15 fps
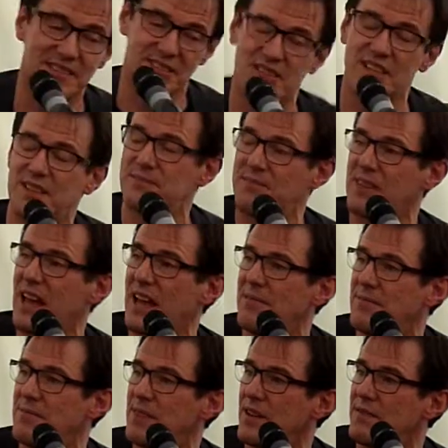we gave
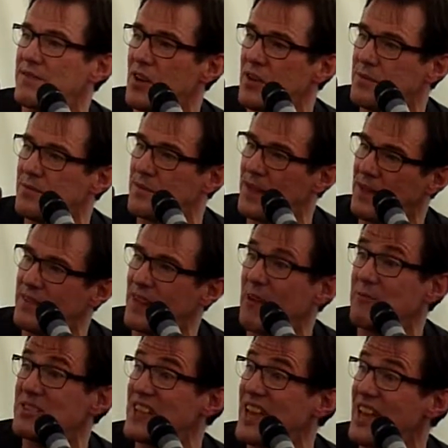them a lift home, and that
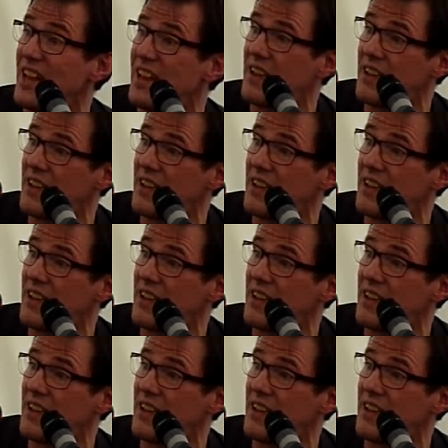was it,